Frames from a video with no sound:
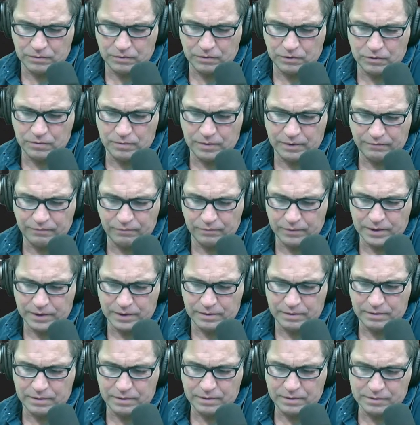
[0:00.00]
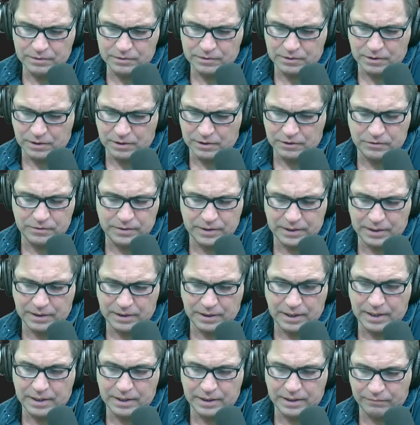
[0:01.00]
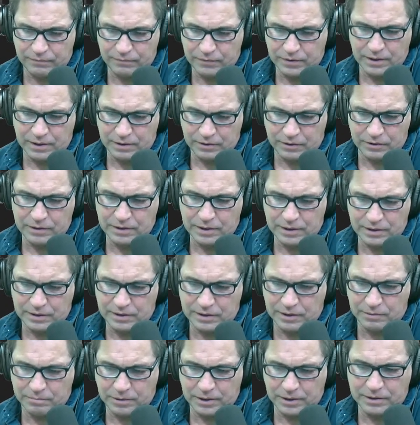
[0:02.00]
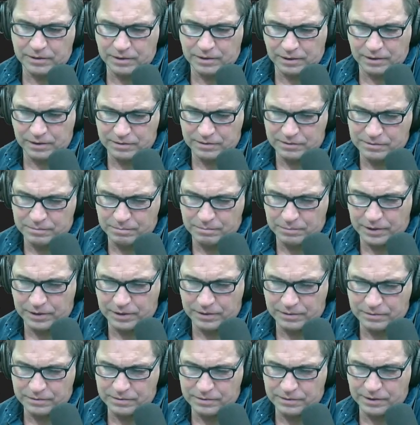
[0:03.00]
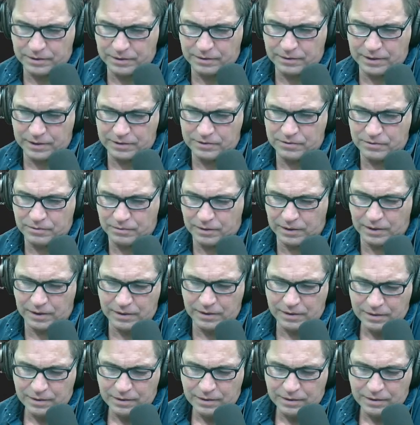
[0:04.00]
You have read his contract. I have not. You, I think you're probably talking to somebody else in here. That's okay.